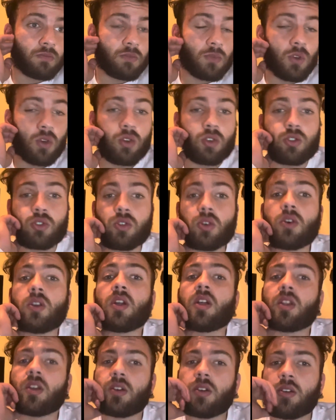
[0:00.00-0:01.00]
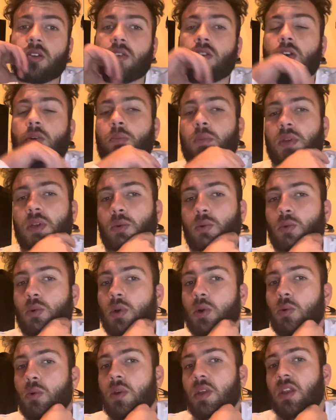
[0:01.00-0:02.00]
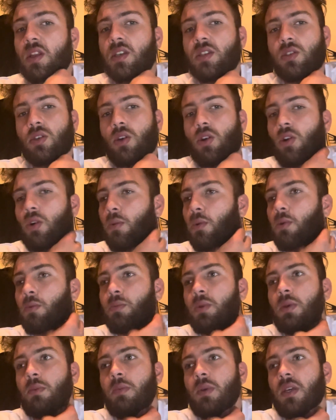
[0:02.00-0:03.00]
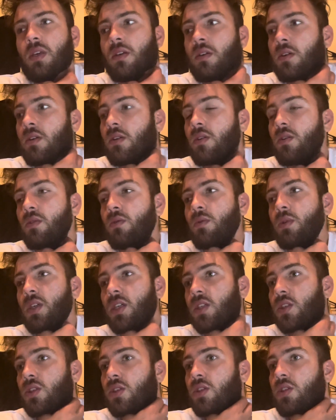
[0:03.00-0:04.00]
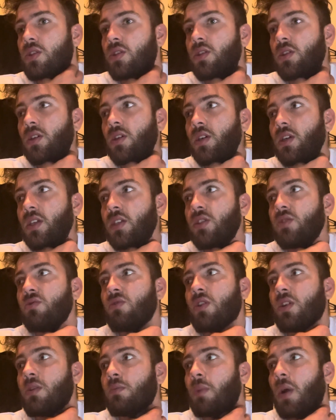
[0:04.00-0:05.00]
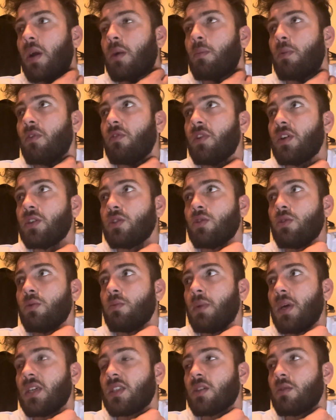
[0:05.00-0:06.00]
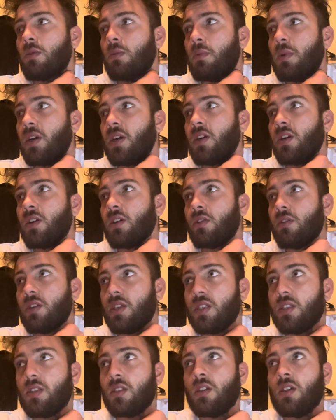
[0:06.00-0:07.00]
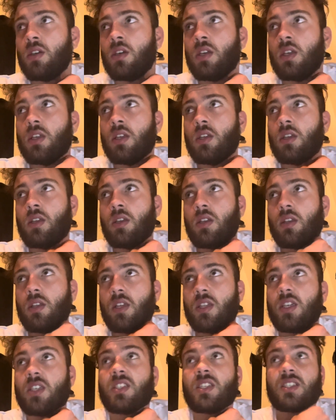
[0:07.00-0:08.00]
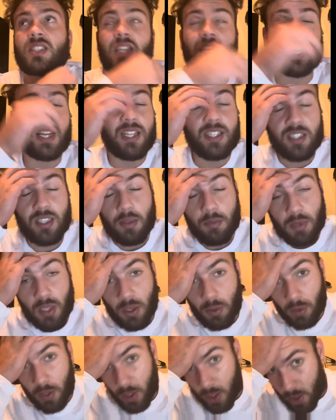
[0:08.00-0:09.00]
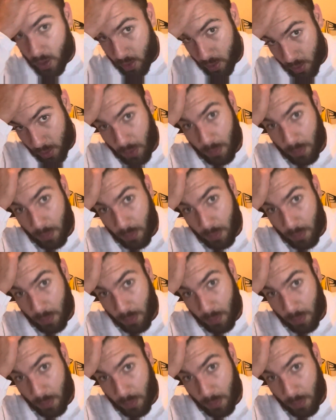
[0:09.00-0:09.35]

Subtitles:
Also, another company we work with is Global BB, which is run by a professional basketball player in Greece that does exactly the same thing with us.